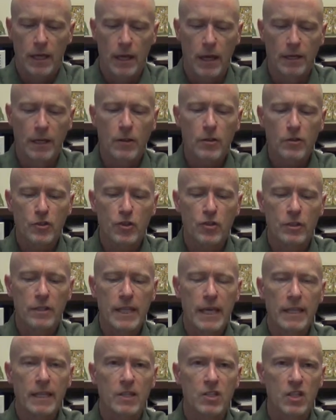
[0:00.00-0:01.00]
Another
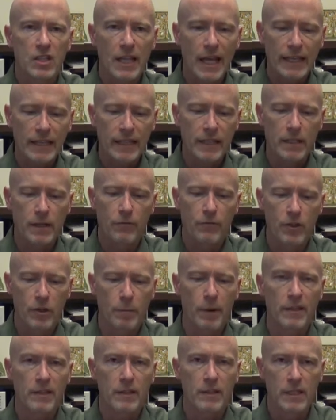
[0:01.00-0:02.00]
thing that's slightly different
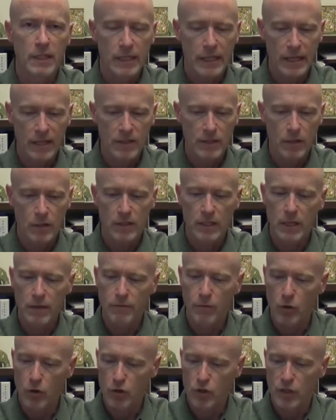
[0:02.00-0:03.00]
about the TDXL-D
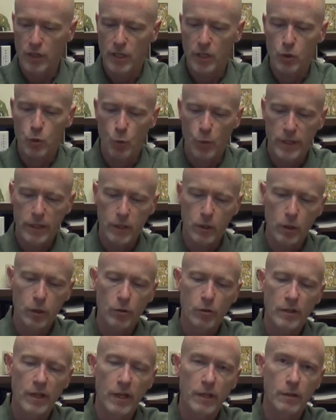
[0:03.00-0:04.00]
version is we
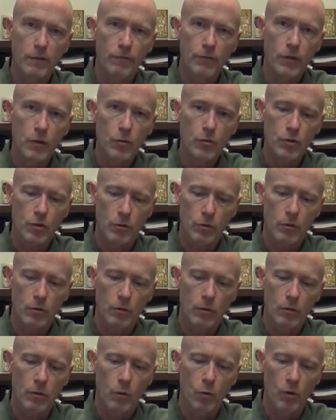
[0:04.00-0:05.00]
include a diffuser
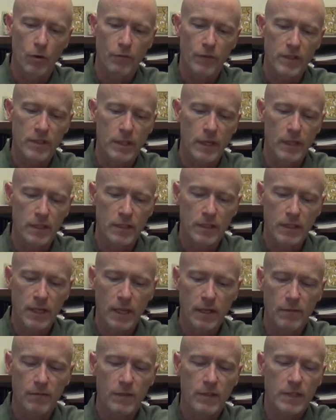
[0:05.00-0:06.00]
orifice
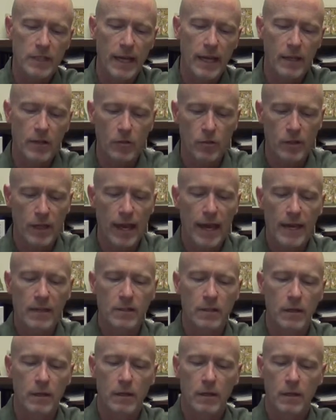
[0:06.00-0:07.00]
instead of the standard
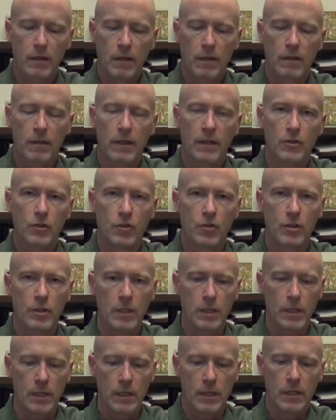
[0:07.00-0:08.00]
gasket that you
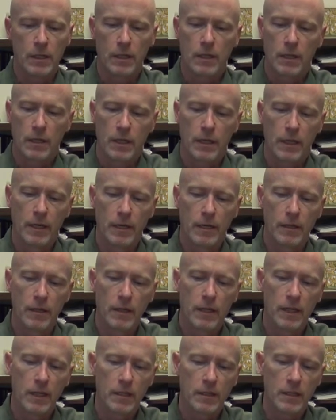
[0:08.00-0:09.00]
see in
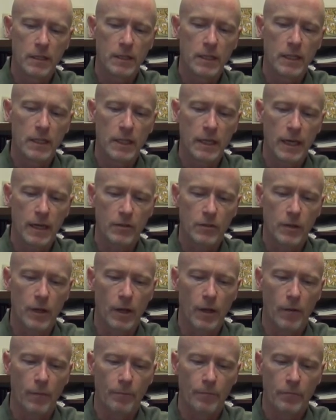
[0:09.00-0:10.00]
the
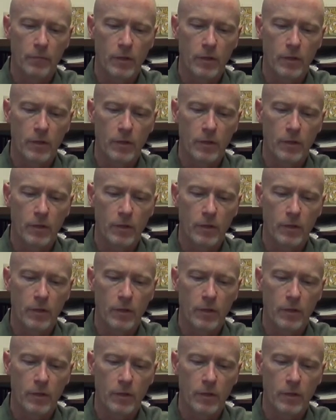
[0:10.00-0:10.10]
TDXL.